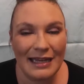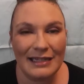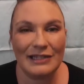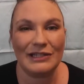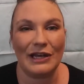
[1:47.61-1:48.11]

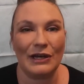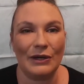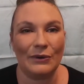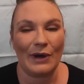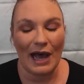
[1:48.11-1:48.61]

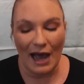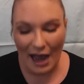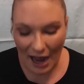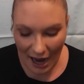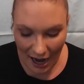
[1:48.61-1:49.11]
So
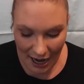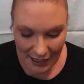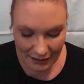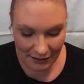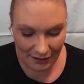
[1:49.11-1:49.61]

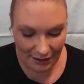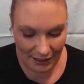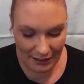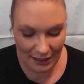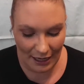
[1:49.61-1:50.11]
I
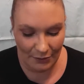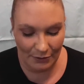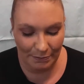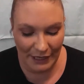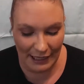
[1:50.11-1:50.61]
thought I
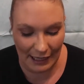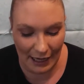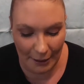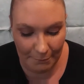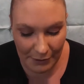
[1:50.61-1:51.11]
would pick
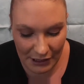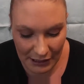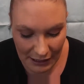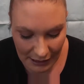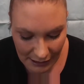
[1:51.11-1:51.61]
up
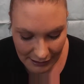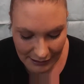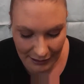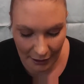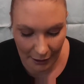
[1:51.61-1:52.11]

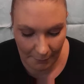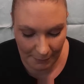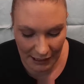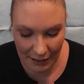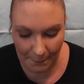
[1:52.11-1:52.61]
some
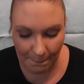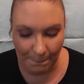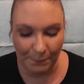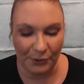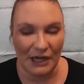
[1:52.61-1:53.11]

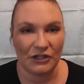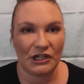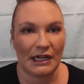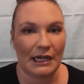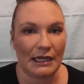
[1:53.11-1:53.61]

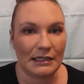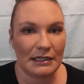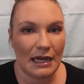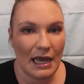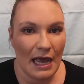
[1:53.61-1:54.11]
brush
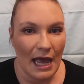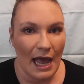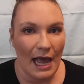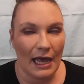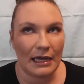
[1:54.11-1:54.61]
kits,
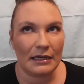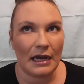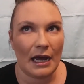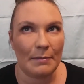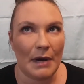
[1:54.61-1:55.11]
and
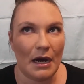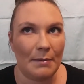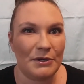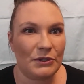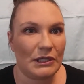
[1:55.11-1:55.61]
I'm
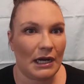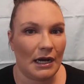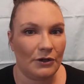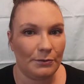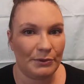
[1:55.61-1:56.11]
almost
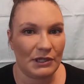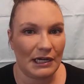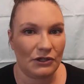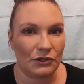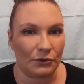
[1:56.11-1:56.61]

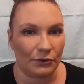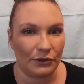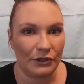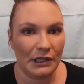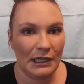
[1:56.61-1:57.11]
100%
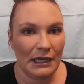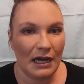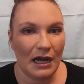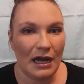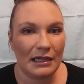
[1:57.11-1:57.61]
sure
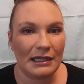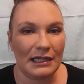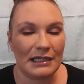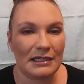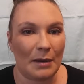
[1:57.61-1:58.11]

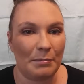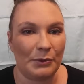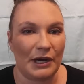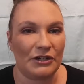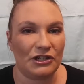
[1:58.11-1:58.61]
these
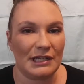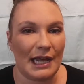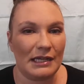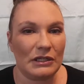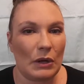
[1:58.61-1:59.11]
brush
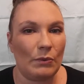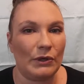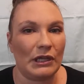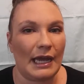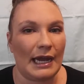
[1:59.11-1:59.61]
sets
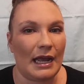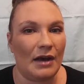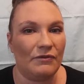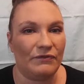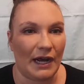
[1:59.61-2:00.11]
were like
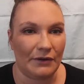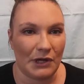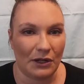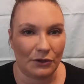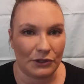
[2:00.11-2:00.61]

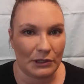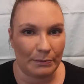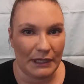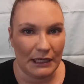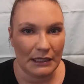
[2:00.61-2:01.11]
$5 a
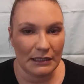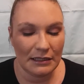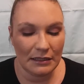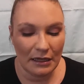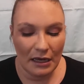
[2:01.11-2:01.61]

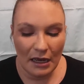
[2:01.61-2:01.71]
piece.